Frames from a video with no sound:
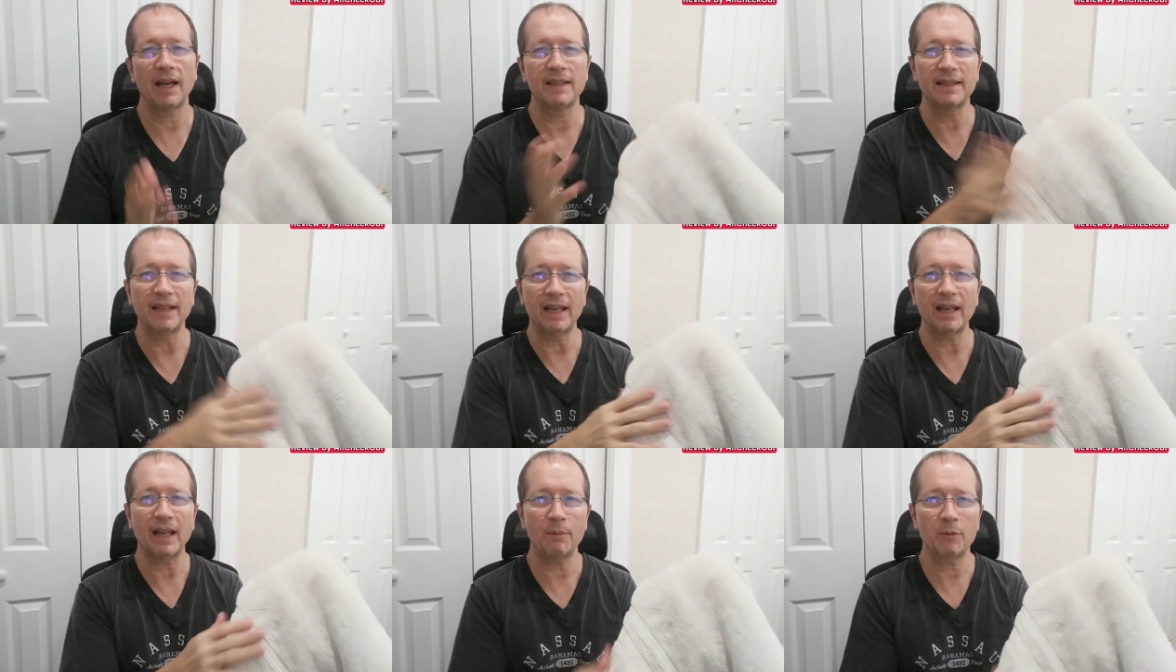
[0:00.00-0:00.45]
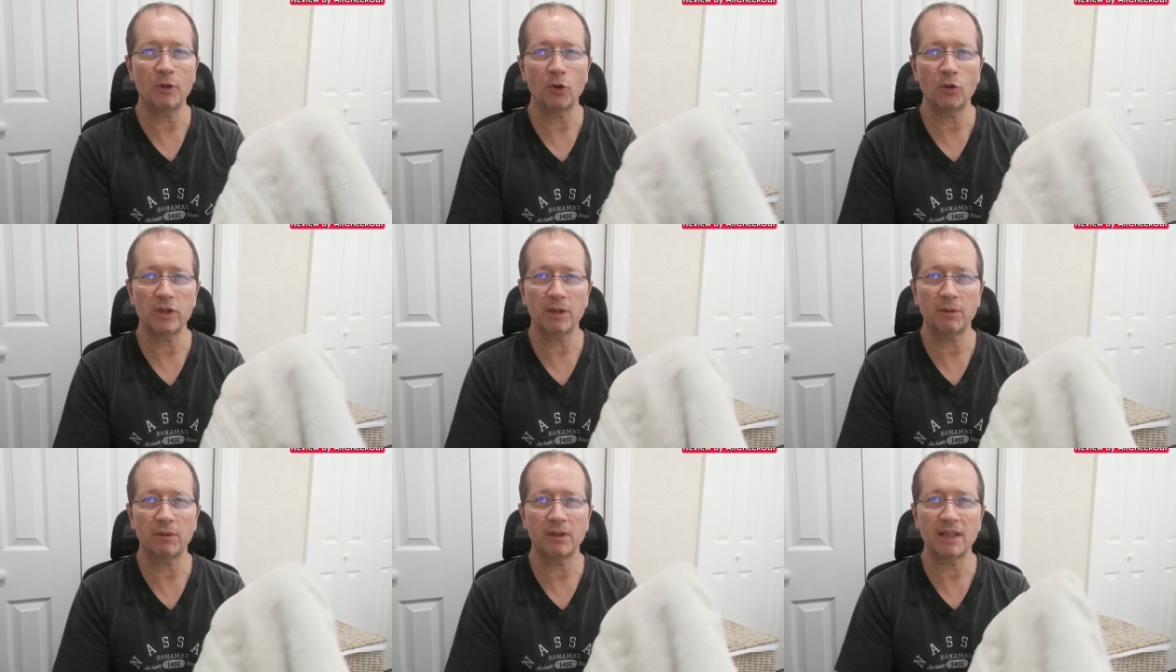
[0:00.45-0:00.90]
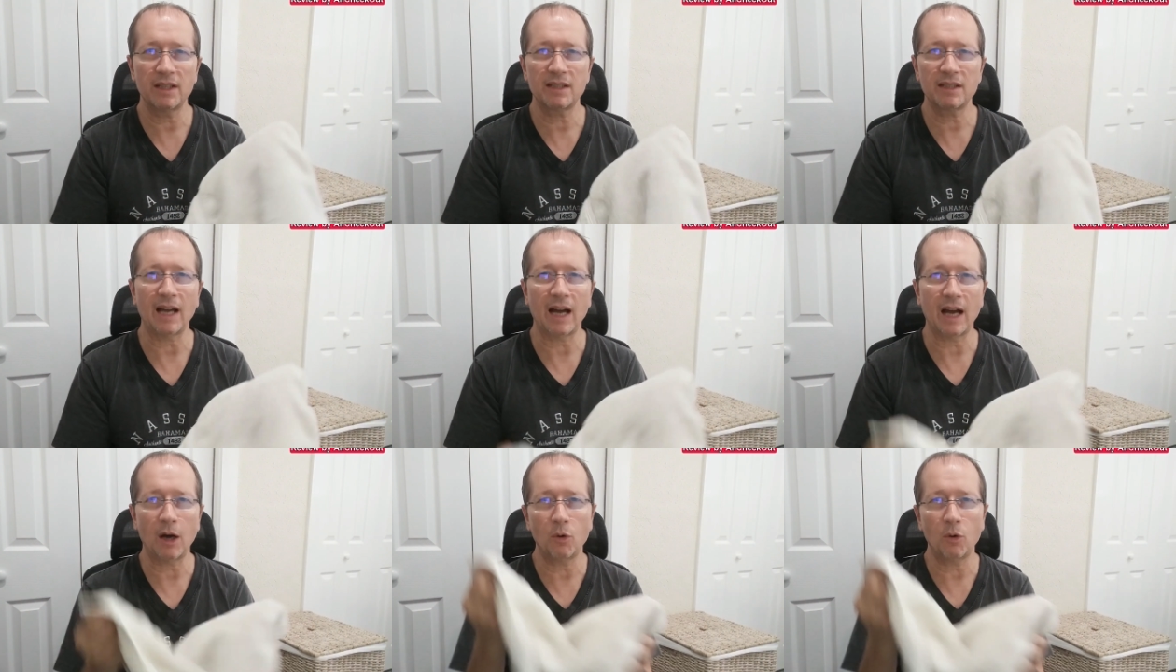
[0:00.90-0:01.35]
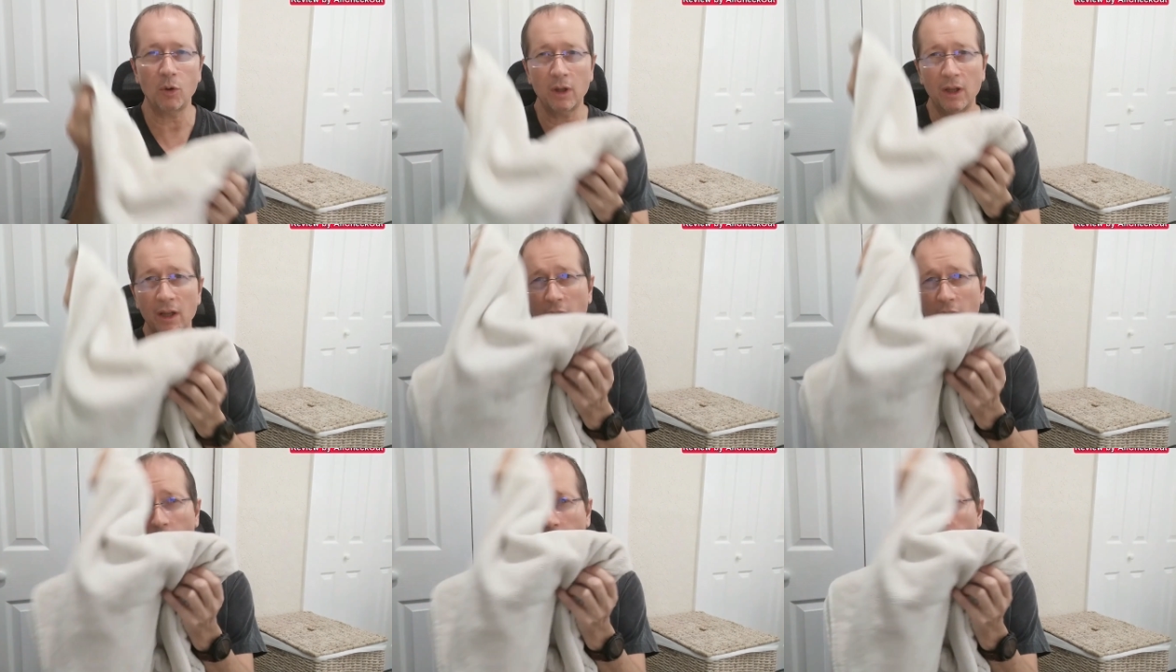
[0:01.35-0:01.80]
and then I'm using this
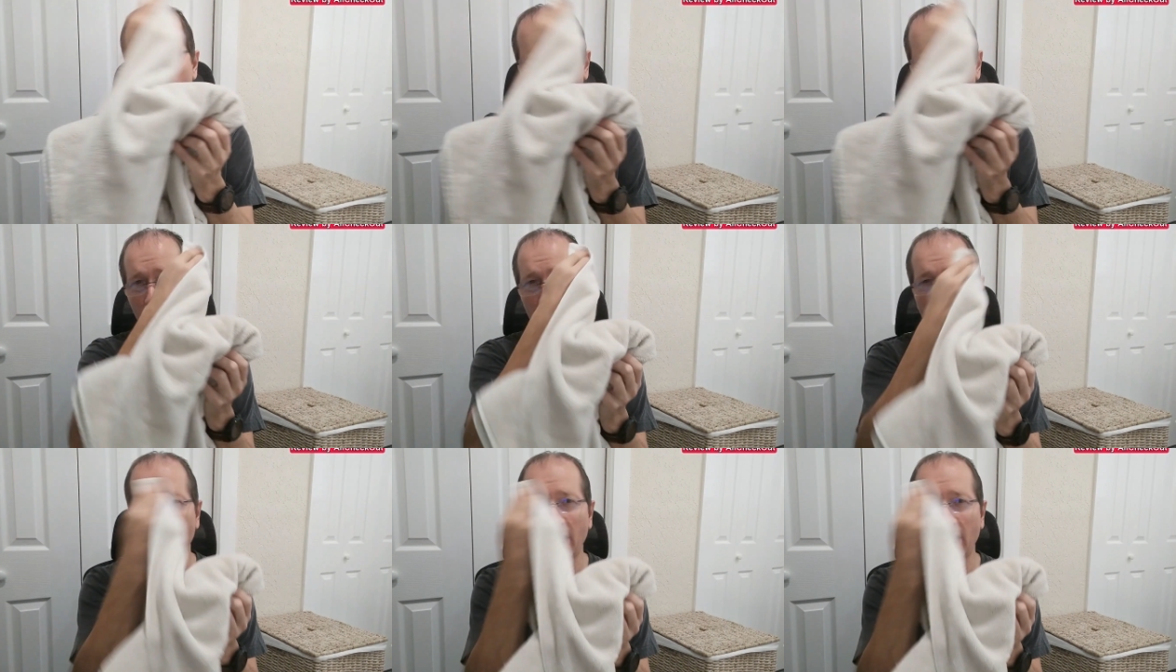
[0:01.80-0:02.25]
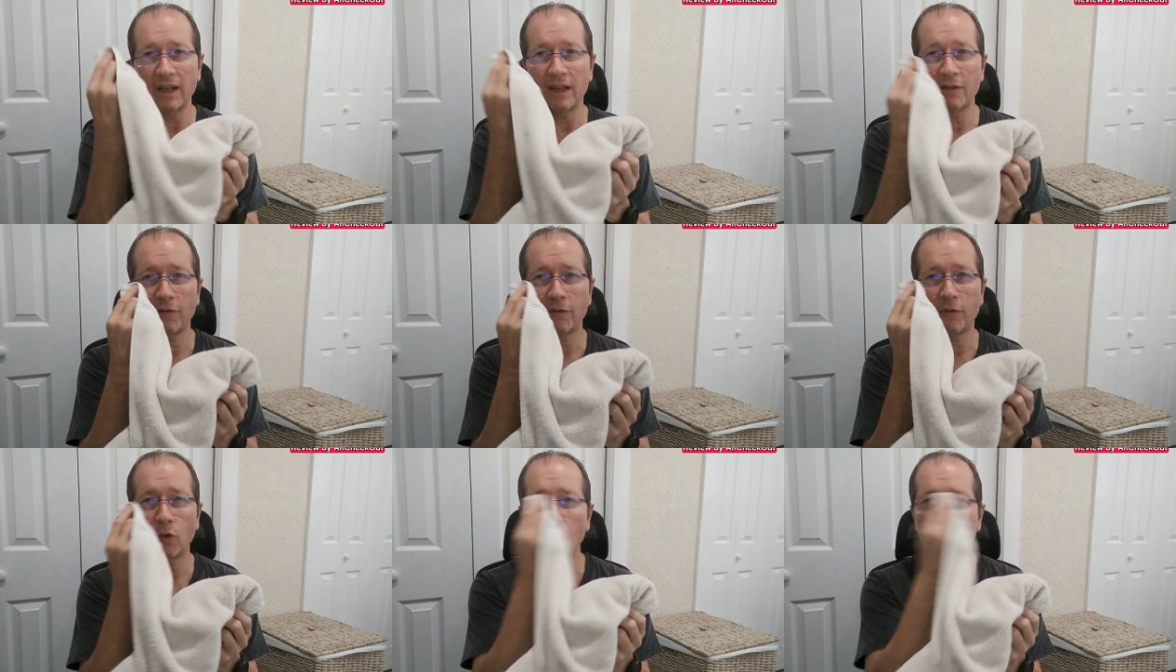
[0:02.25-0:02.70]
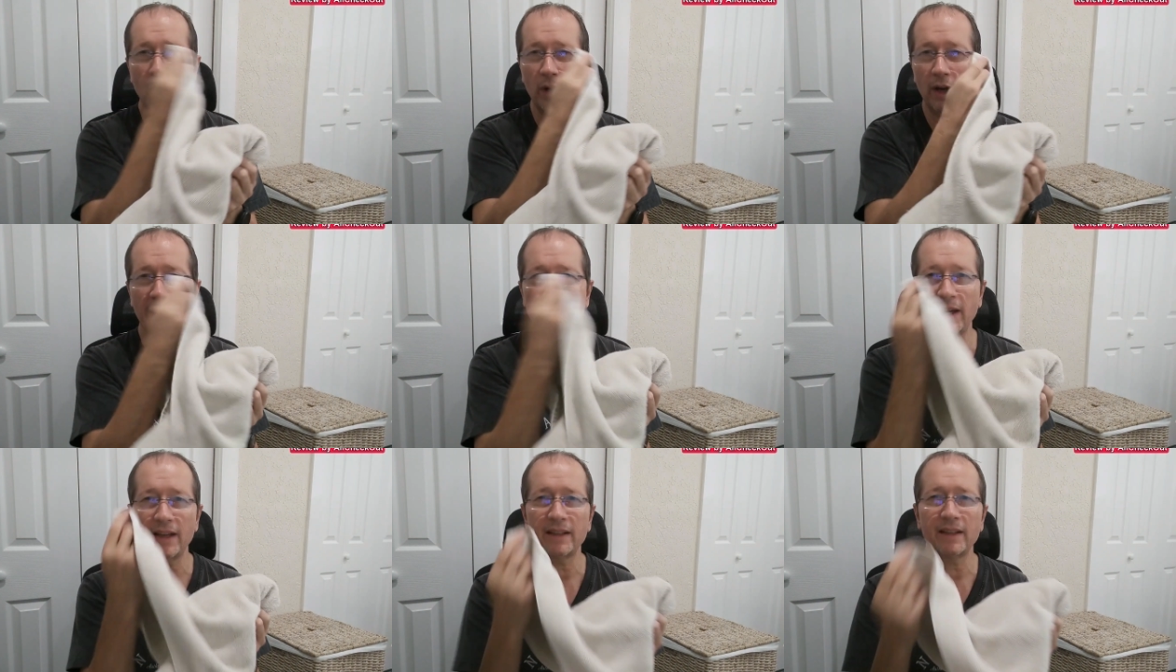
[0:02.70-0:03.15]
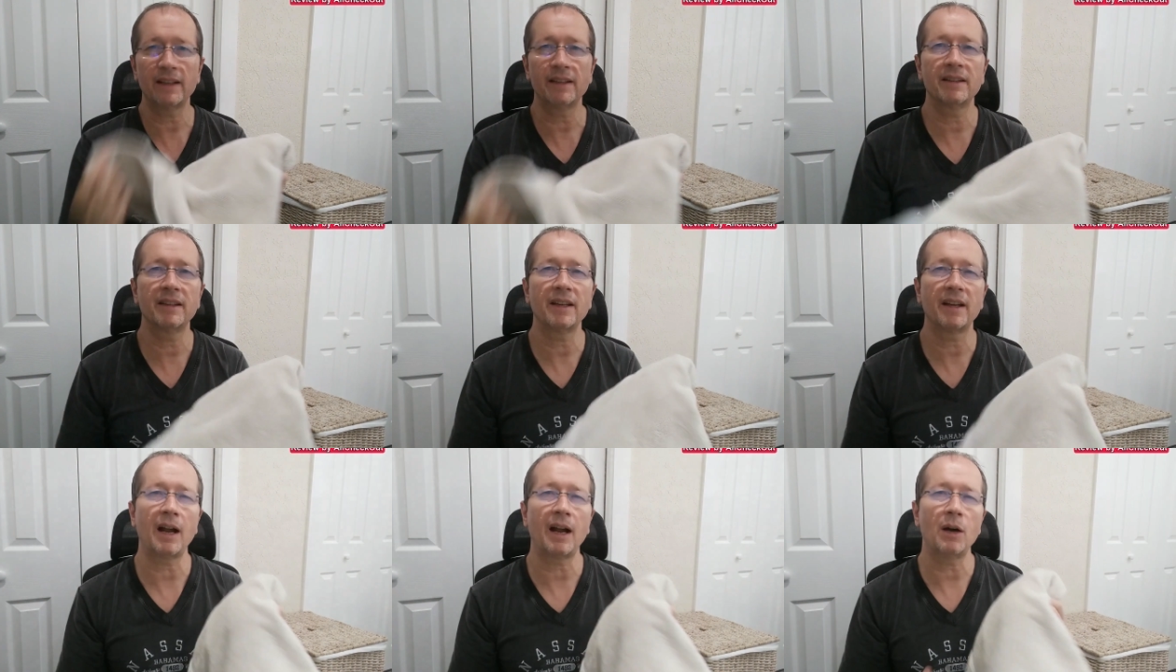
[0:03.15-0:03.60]
towel on my forehead
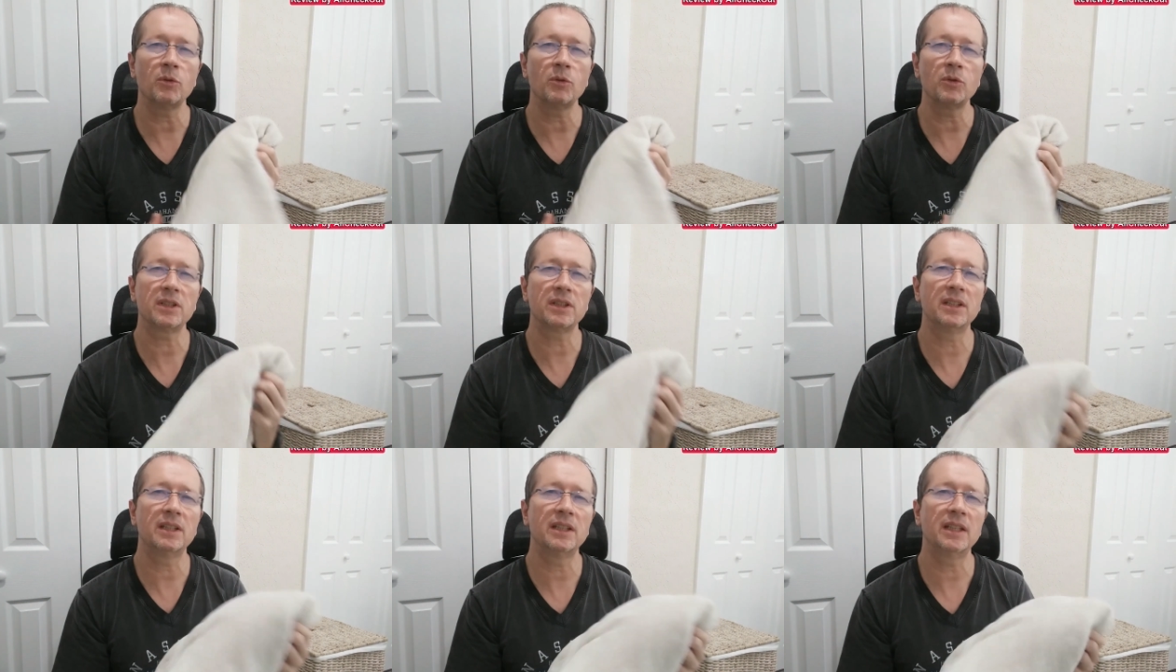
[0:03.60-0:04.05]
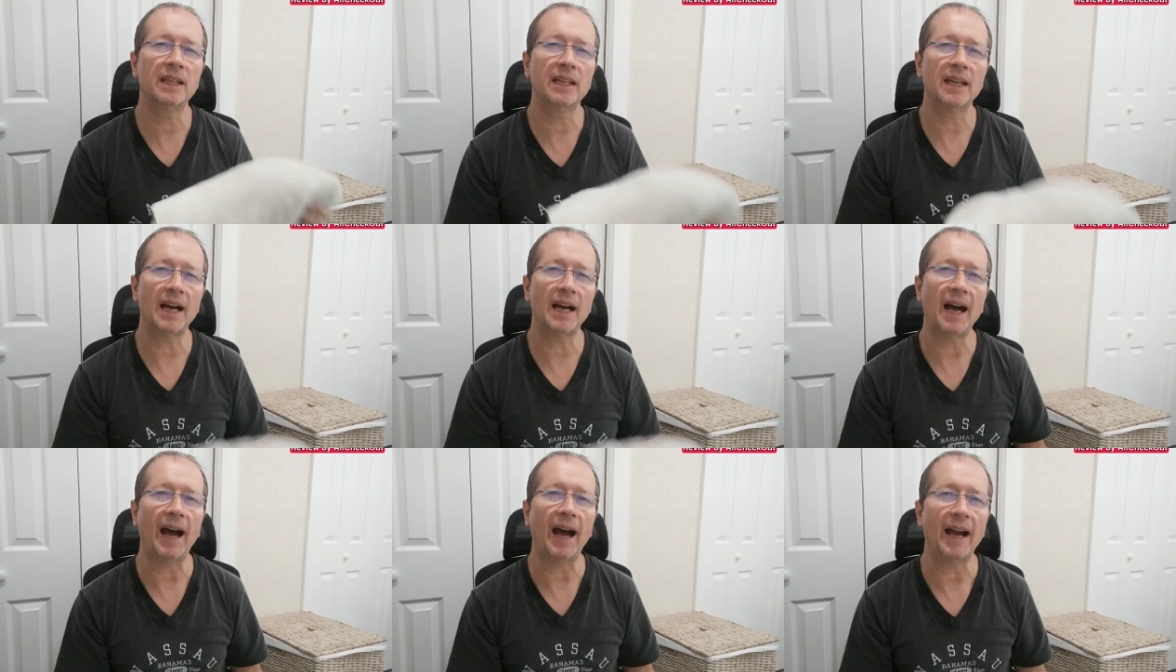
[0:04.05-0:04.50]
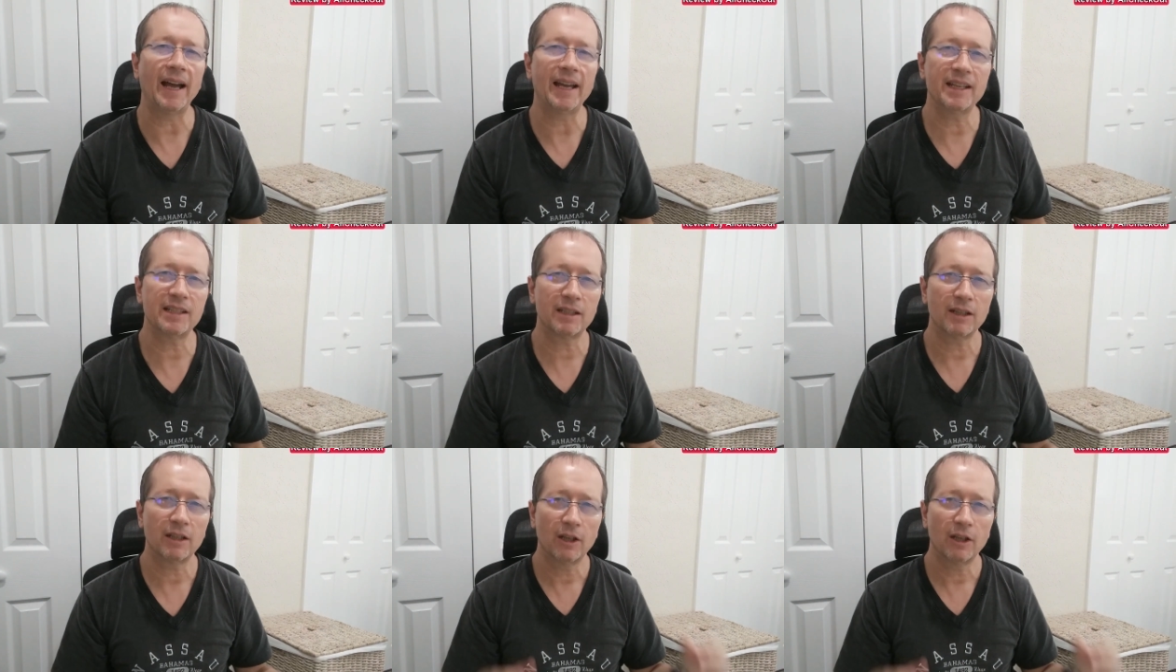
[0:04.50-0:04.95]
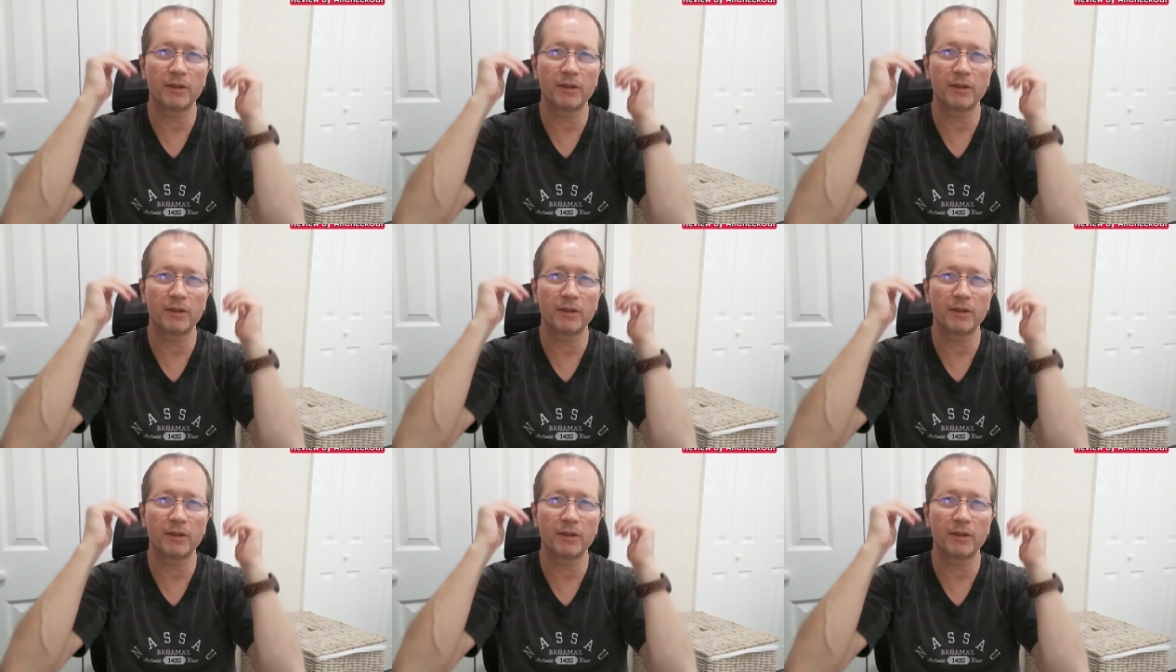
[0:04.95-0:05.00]
and around the eyes.